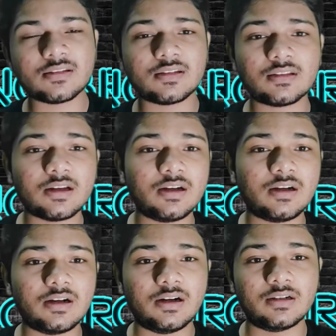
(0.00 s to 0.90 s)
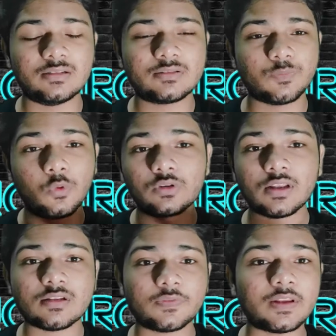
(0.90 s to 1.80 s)
in the
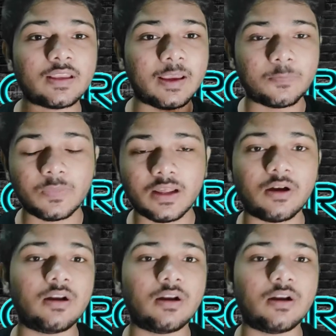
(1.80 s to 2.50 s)
smoothness of the gameplay